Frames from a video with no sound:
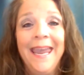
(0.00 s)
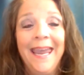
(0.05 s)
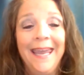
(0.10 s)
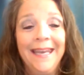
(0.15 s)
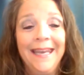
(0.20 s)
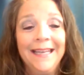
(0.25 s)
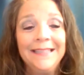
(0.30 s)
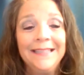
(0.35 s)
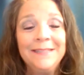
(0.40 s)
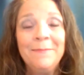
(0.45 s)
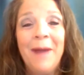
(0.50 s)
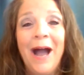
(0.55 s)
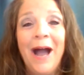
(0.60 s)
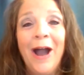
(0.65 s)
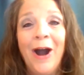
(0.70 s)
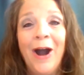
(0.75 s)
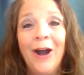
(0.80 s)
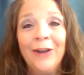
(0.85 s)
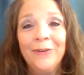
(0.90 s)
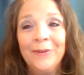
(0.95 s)
It is
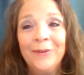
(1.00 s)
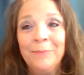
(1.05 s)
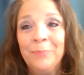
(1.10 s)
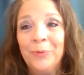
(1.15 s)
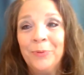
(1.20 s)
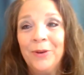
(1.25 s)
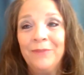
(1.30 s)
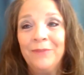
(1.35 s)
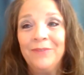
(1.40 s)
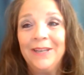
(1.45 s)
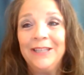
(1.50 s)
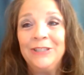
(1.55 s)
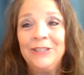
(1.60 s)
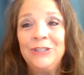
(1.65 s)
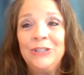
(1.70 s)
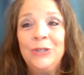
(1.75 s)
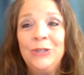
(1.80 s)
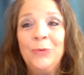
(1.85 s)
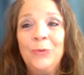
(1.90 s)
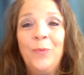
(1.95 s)
my honor and
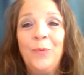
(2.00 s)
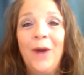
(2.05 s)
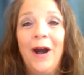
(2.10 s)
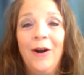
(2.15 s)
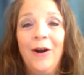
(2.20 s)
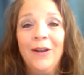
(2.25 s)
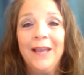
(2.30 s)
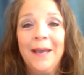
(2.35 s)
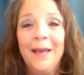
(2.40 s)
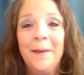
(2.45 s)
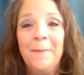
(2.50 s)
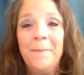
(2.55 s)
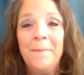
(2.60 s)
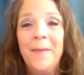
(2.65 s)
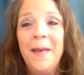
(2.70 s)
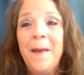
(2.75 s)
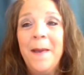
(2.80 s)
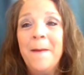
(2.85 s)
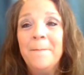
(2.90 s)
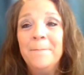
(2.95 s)
privilege to
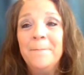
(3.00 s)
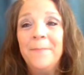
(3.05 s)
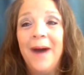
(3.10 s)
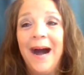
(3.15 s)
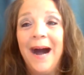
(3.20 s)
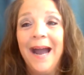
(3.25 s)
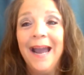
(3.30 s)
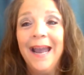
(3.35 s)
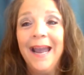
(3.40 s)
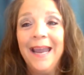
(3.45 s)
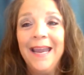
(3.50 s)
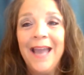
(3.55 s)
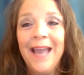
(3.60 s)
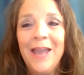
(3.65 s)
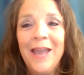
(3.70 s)
welcome my